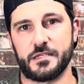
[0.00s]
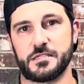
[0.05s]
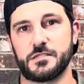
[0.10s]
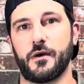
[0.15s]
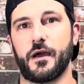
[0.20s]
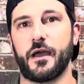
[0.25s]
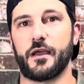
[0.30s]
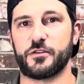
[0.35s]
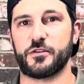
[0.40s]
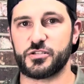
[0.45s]
So
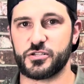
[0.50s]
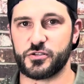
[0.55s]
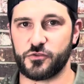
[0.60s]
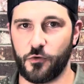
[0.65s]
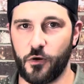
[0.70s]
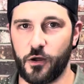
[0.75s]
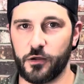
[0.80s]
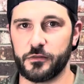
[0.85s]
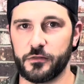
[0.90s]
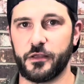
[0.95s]
I
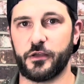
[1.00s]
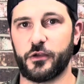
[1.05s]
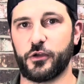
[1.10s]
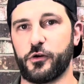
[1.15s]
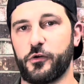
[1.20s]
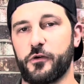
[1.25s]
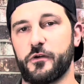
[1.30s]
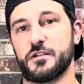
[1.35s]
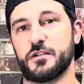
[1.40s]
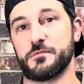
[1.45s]
strongly
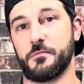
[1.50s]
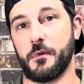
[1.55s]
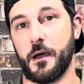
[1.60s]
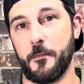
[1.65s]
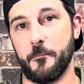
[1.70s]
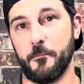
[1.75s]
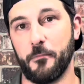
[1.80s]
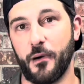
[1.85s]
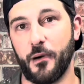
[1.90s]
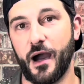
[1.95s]
encourage my
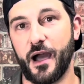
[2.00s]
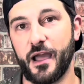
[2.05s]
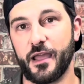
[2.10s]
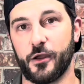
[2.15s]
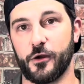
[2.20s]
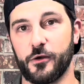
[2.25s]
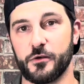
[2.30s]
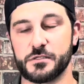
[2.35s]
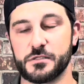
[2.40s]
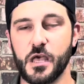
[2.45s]

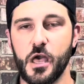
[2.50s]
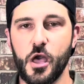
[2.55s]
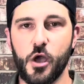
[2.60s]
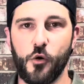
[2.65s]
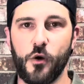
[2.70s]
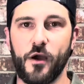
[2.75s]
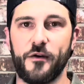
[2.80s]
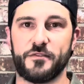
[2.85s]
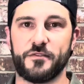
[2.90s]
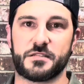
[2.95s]
buyers
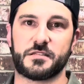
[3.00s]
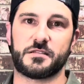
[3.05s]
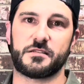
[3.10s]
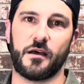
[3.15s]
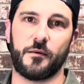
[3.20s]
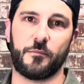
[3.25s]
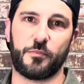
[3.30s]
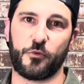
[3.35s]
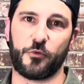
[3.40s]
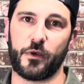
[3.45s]
who have a
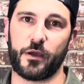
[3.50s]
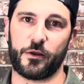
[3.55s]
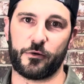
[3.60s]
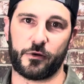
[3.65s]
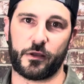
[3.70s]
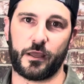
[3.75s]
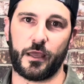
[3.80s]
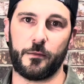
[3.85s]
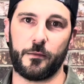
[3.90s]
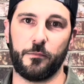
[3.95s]
sub
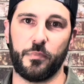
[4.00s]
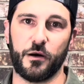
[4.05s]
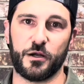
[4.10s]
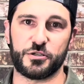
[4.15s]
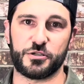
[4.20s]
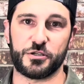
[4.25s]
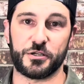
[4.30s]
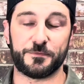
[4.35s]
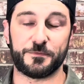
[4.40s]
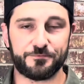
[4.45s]
300K
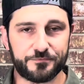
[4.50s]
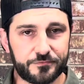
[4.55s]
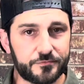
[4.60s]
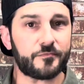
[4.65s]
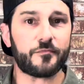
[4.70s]
budget